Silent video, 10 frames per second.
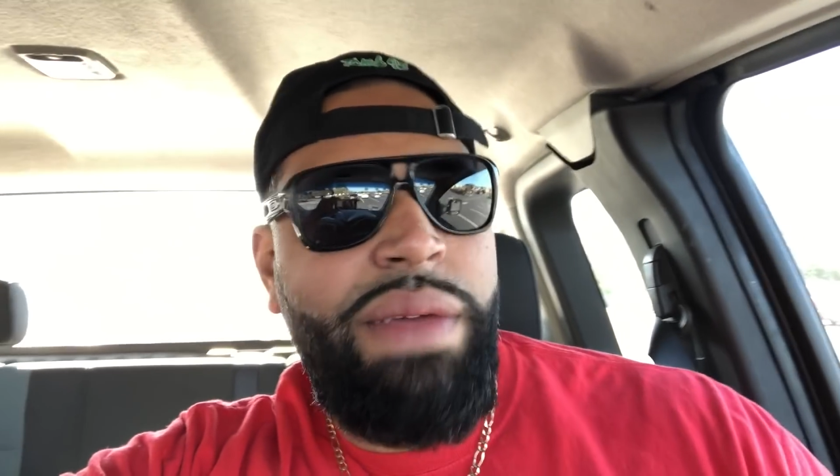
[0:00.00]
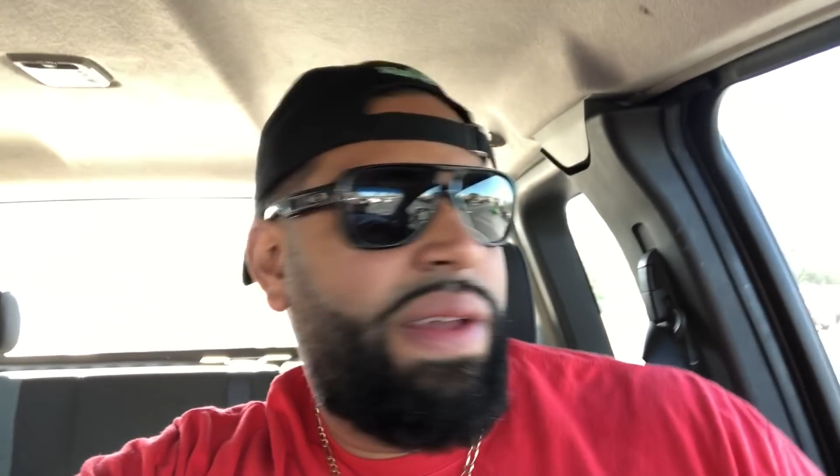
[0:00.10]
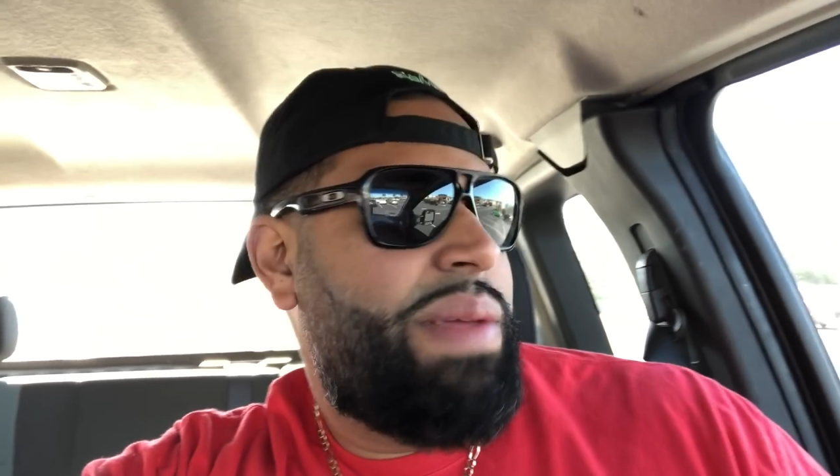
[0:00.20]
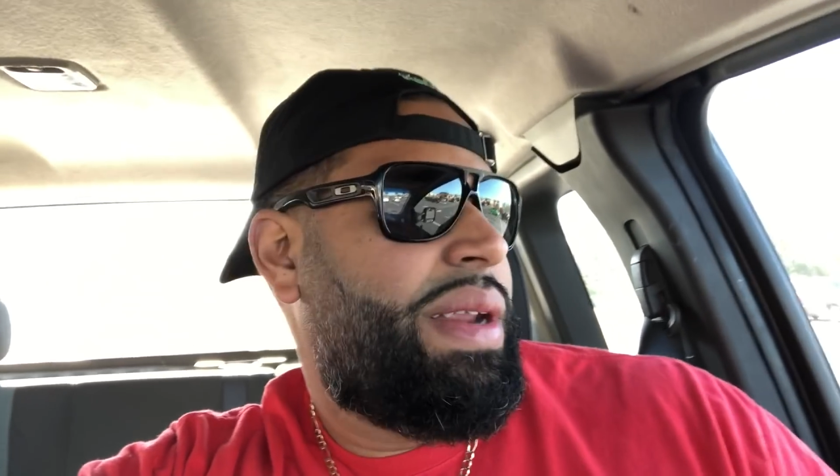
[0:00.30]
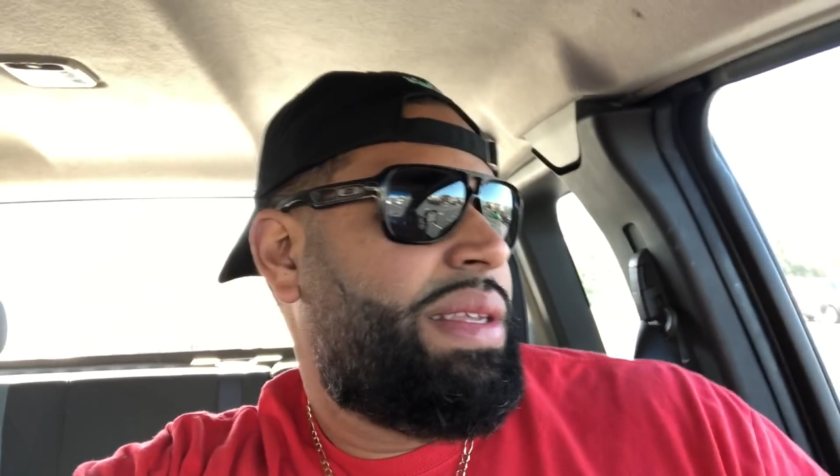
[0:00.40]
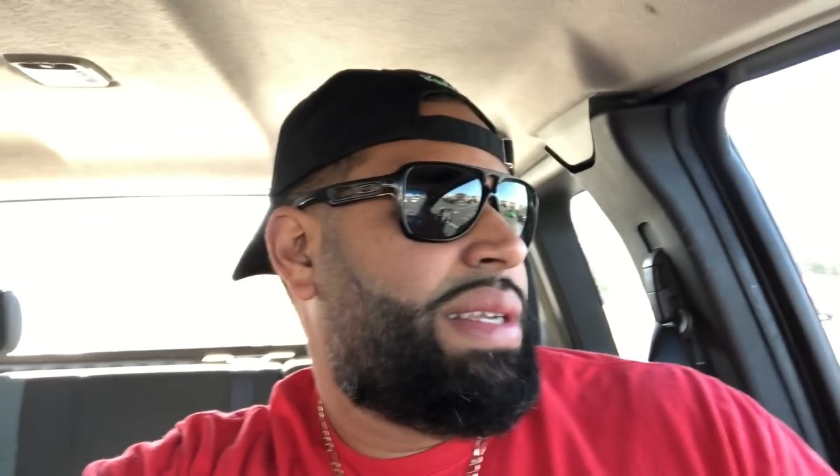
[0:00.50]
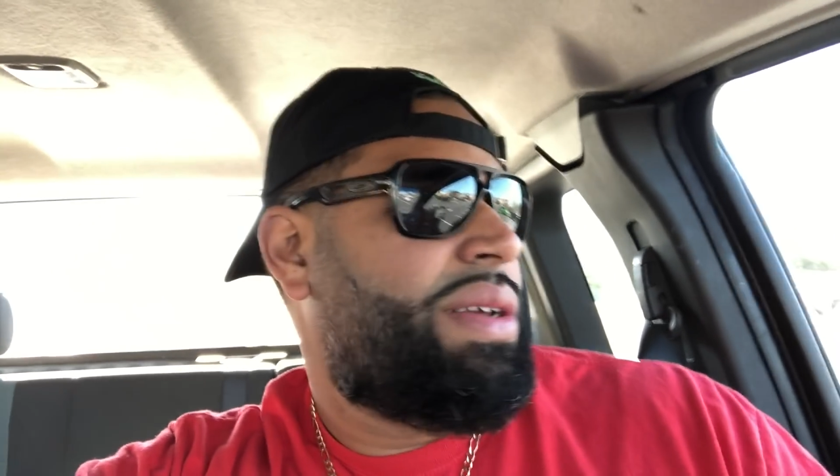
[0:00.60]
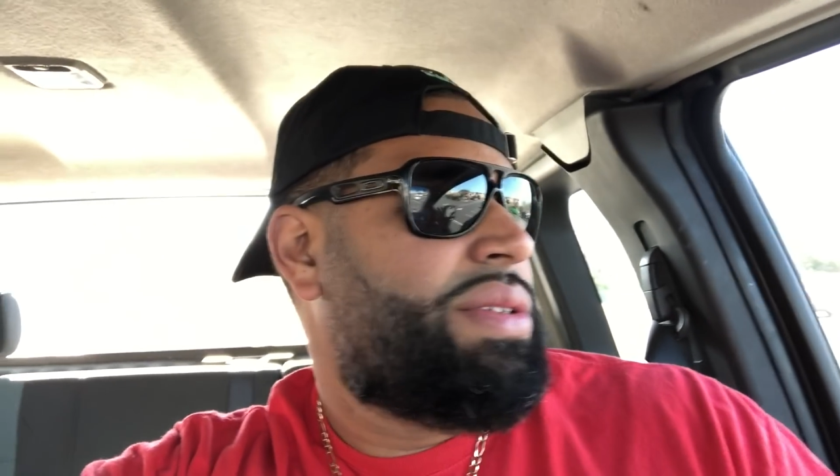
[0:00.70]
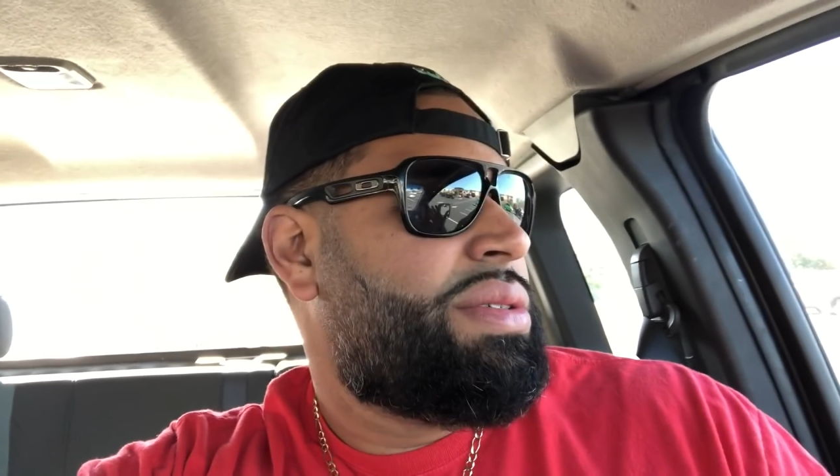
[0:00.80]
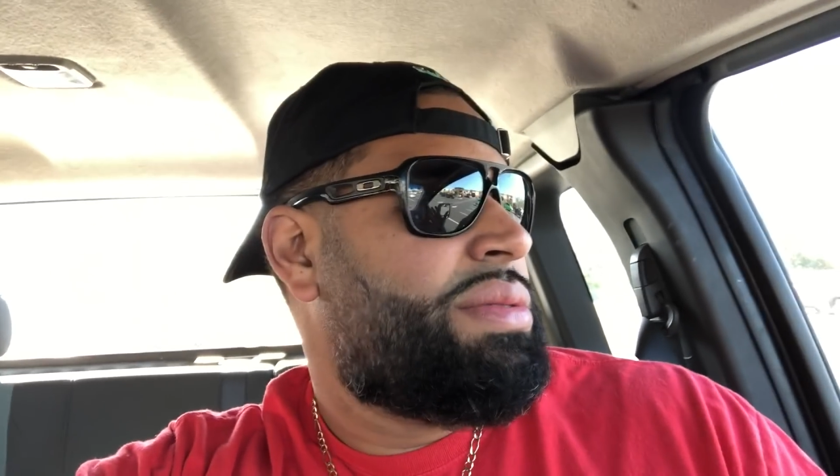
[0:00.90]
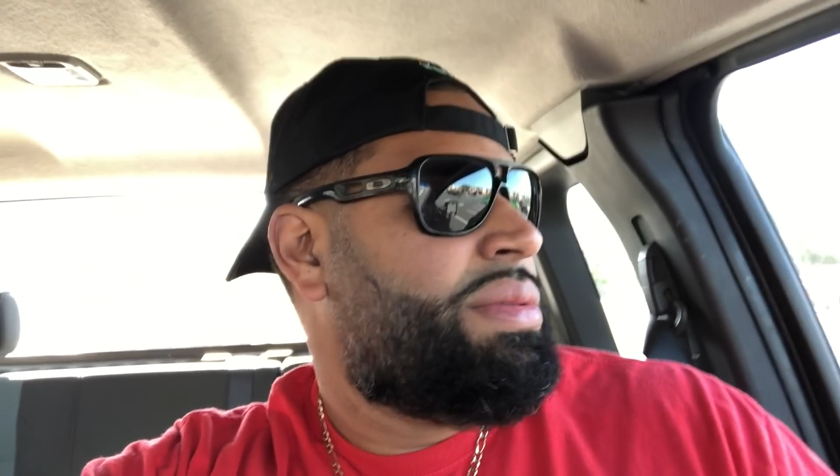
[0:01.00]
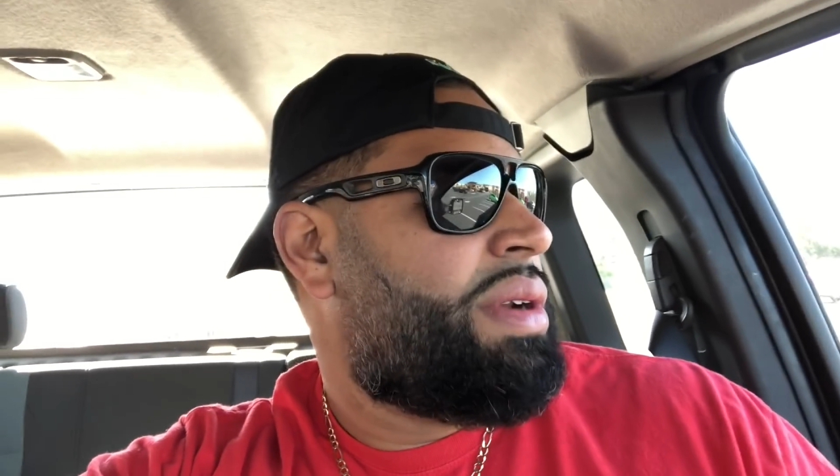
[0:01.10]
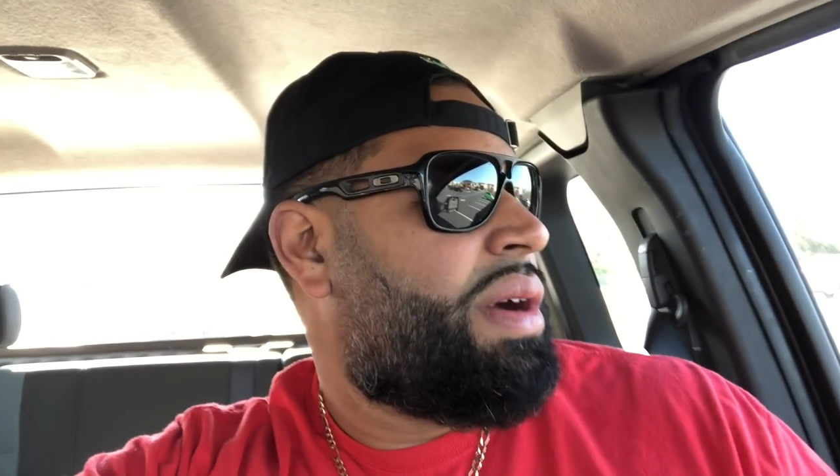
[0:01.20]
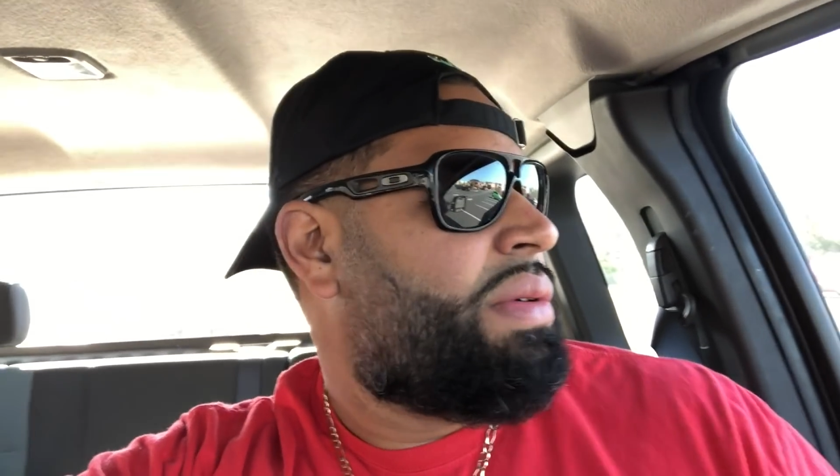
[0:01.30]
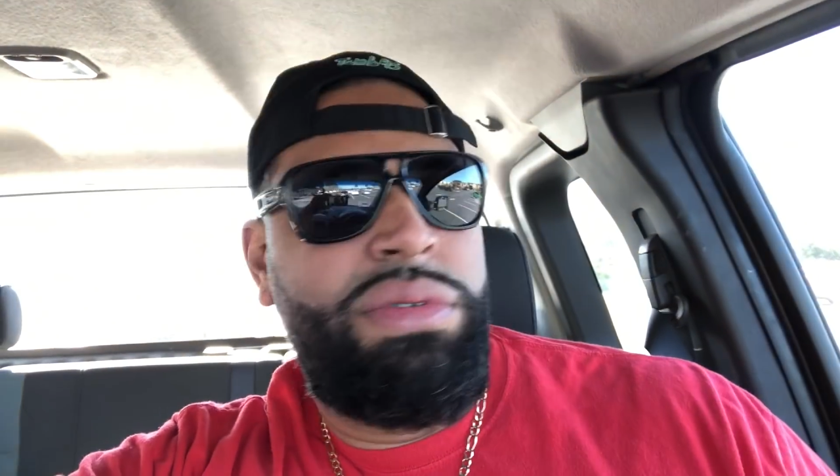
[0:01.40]
if anybody tells you, you
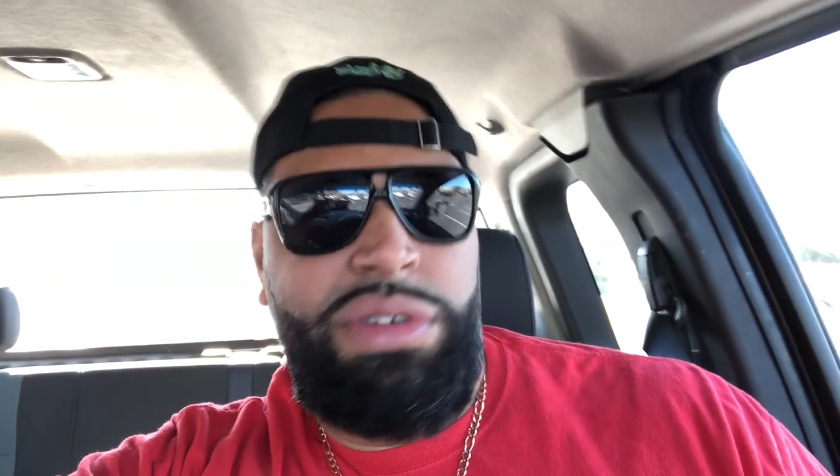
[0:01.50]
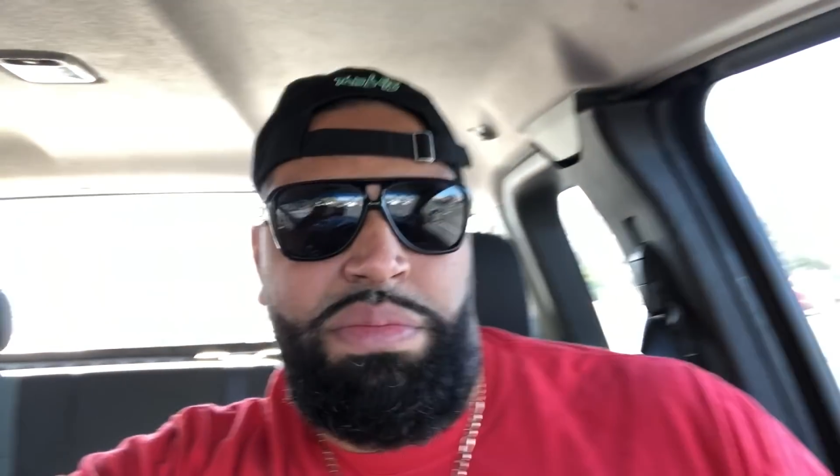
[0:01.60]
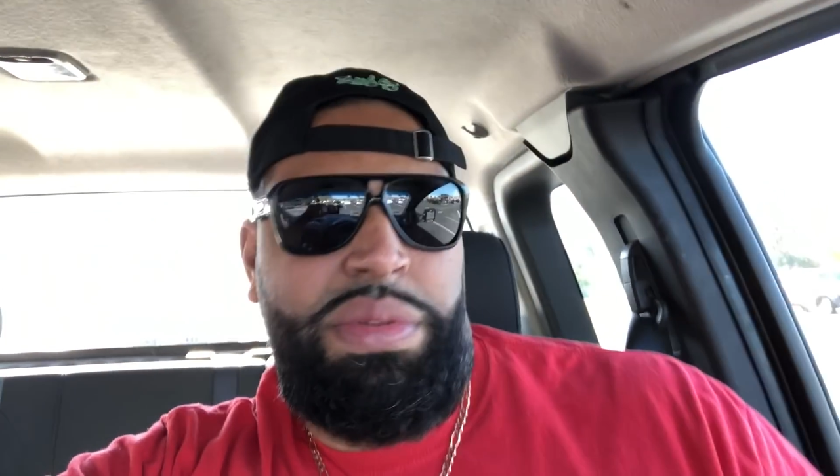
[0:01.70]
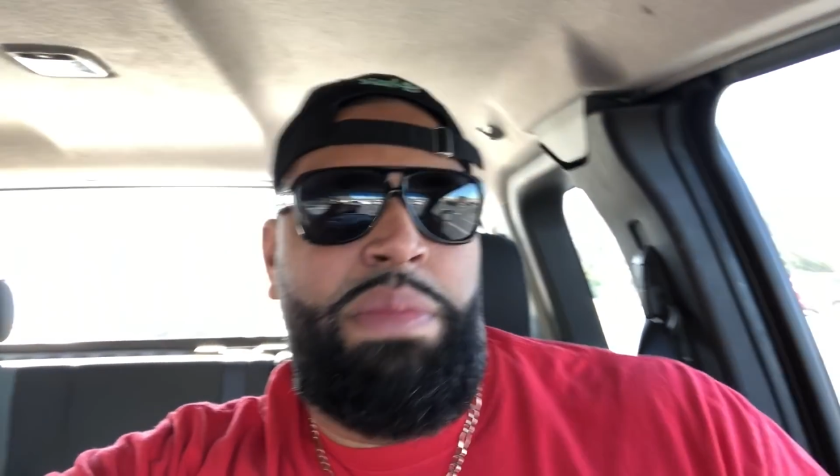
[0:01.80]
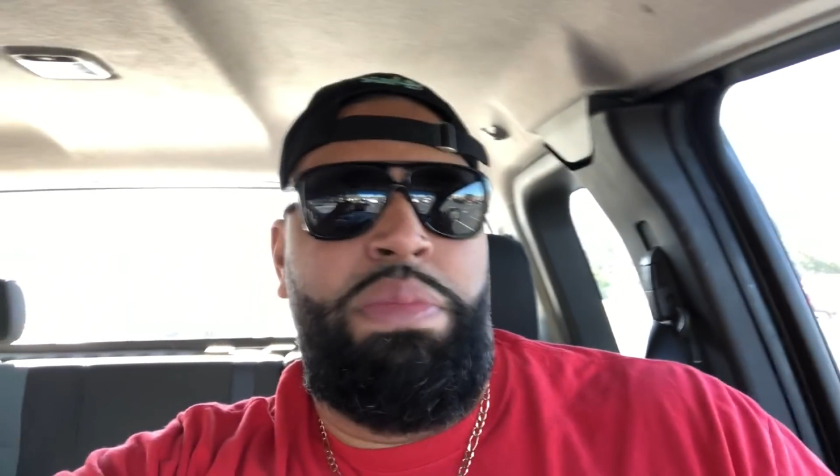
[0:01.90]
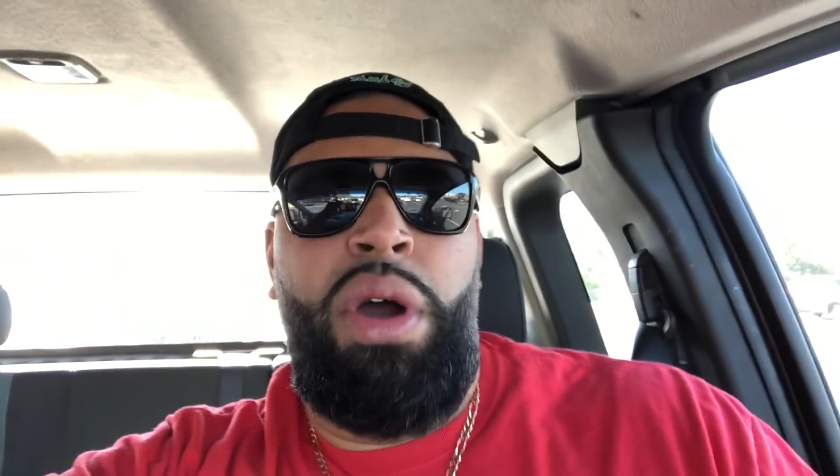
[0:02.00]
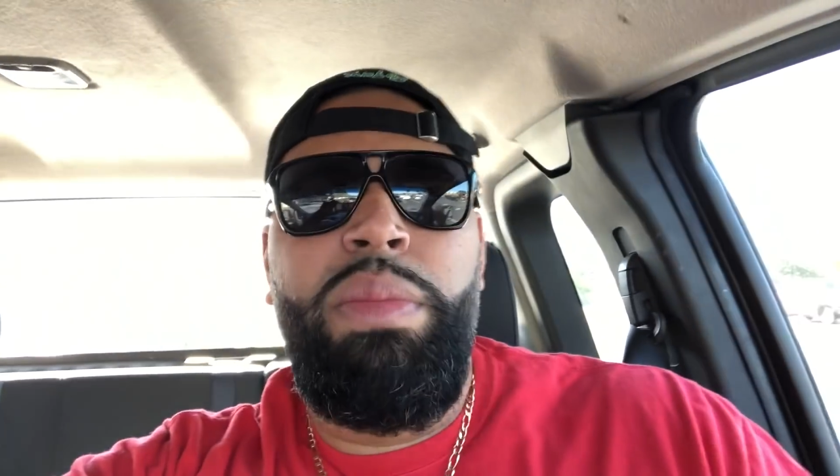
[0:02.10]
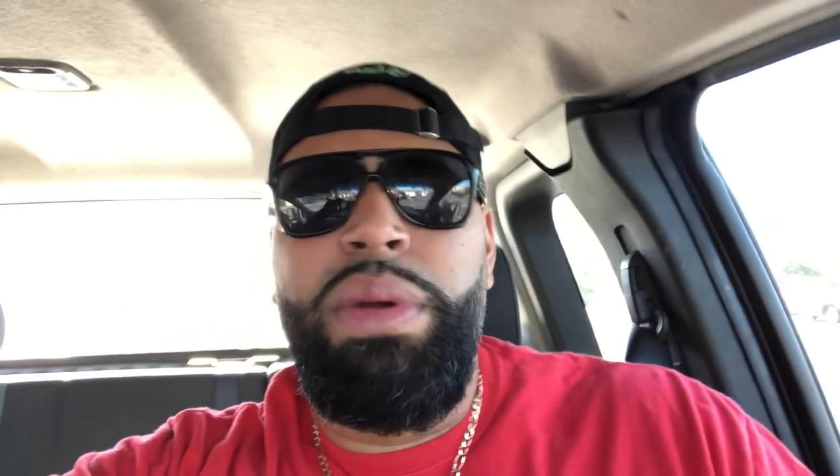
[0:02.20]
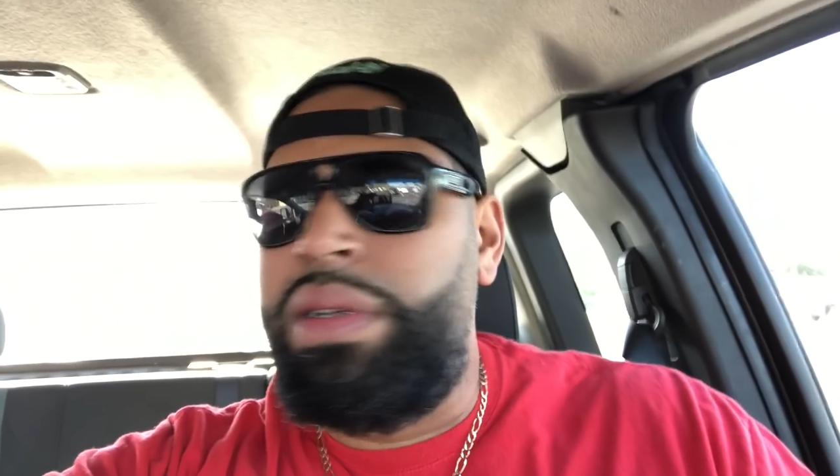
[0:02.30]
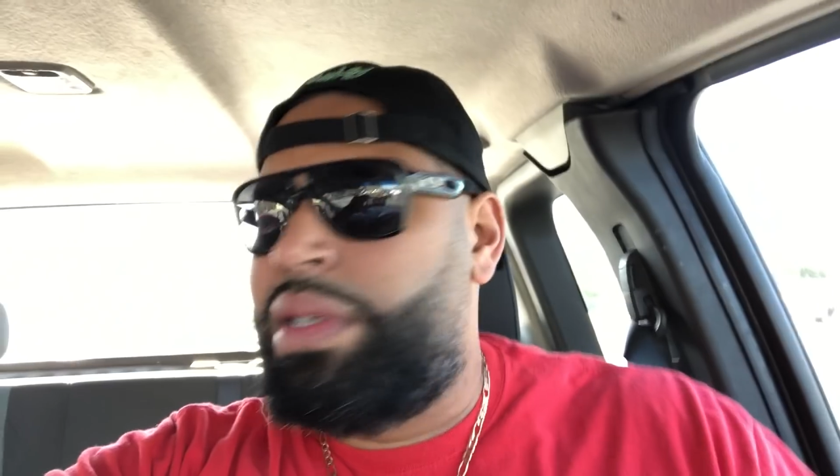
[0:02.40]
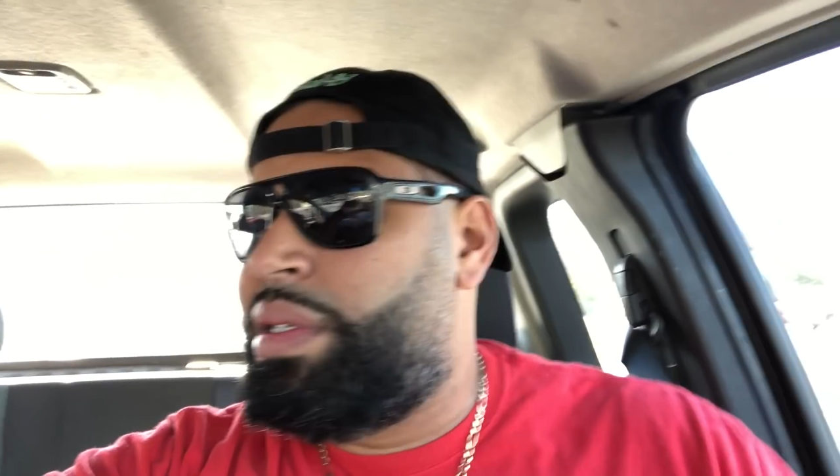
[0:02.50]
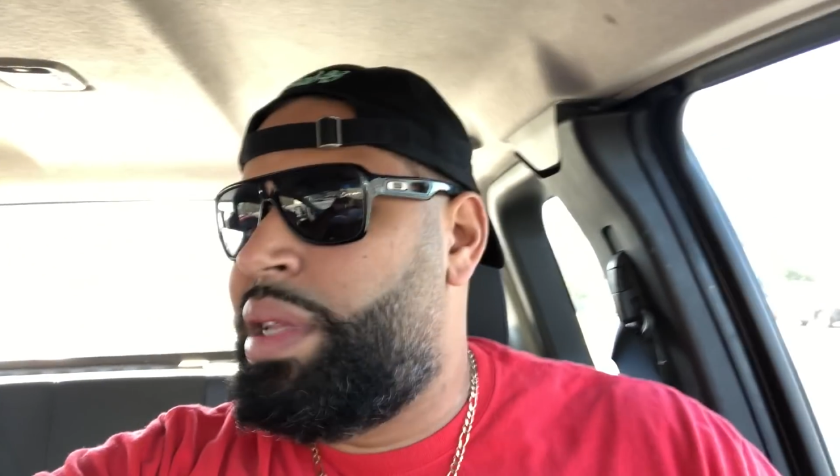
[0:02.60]
know, you shouldn't be a barber because it's